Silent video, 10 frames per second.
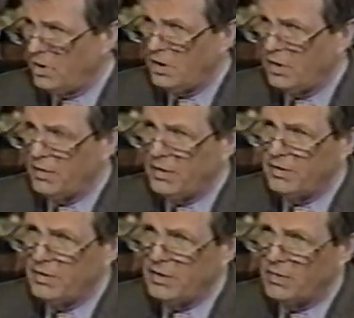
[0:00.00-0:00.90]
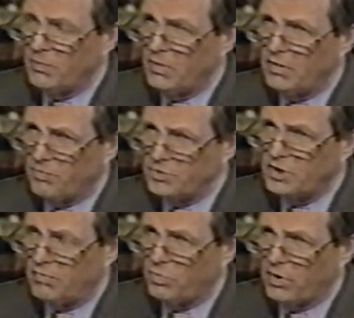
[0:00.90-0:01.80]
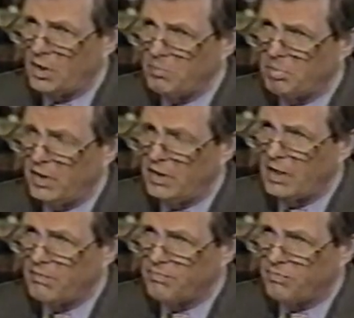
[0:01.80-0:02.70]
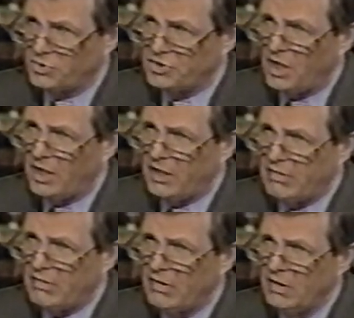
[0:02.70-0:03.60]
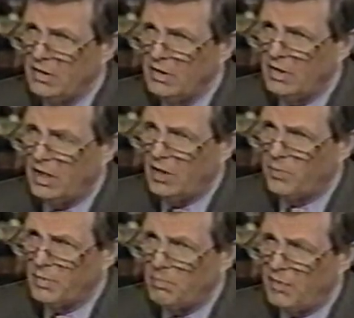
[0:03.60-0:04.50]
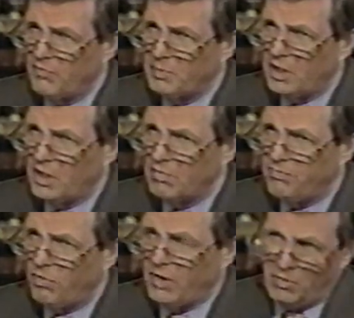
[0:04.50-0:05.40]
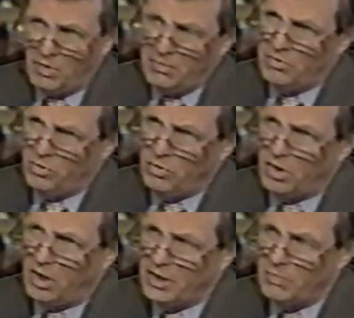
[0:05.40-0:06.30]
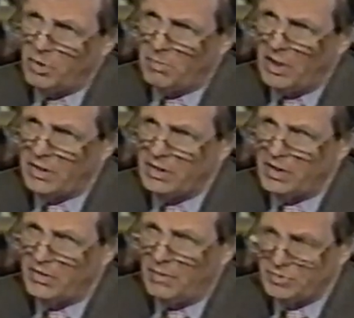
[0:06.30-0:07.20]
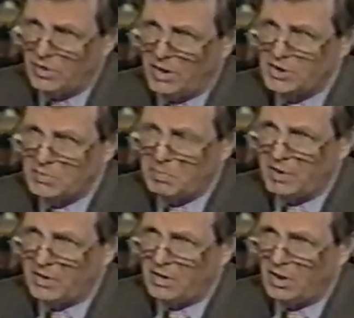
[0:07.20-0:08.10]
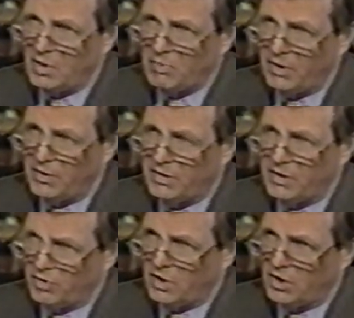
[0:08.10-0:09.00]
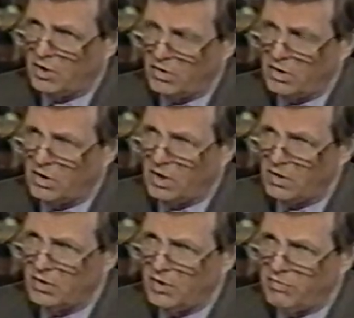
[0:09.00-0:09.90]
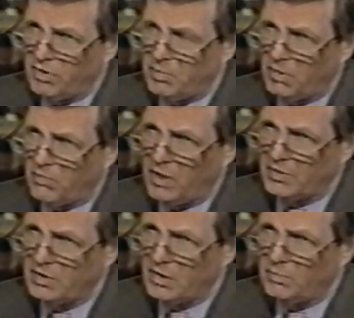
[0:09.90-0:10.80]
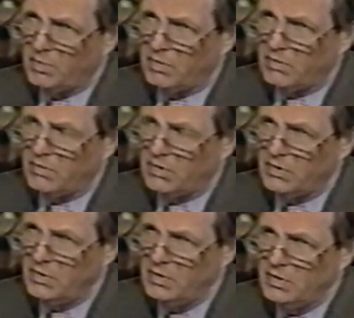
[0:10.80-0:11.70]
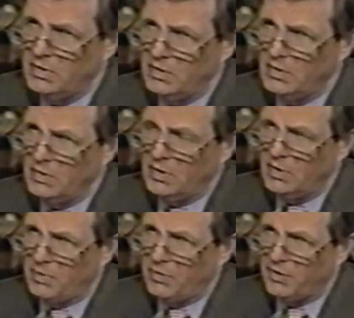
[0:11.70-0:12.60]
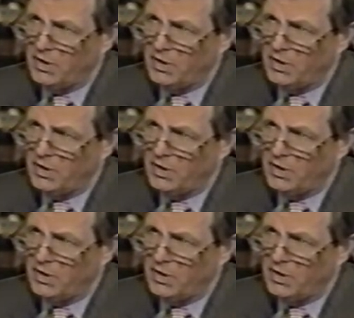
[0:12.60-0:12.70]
in the first Gulf War campaign that first night. When the bombs began to fall, that would have been 2 o'clock in the morning Baghdad time. So I suspect that anybody that thinks they're going to get a good night's sleep in Iraq tonight better think again.